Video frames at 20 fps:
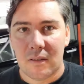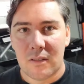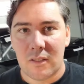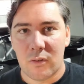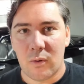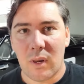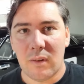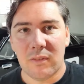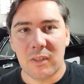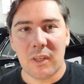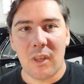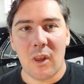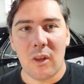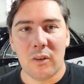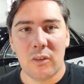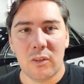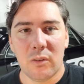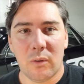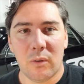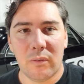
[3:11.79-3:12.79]
So after going
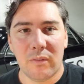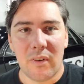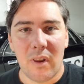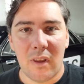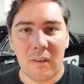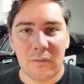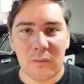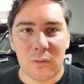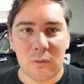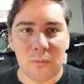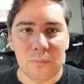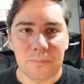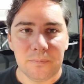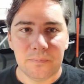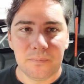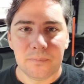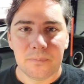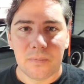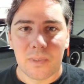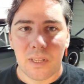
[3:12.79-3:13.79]
to a revival
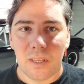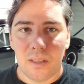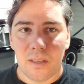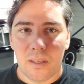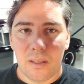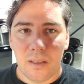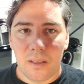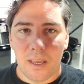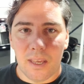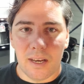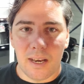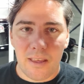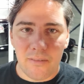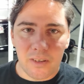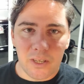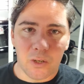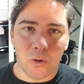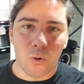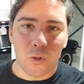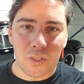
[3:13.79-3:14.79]
and
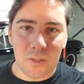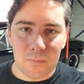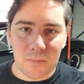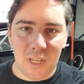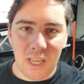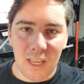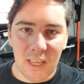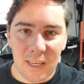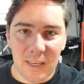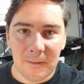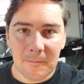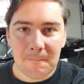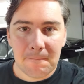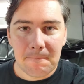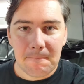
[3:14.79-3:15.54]
having an awesome day,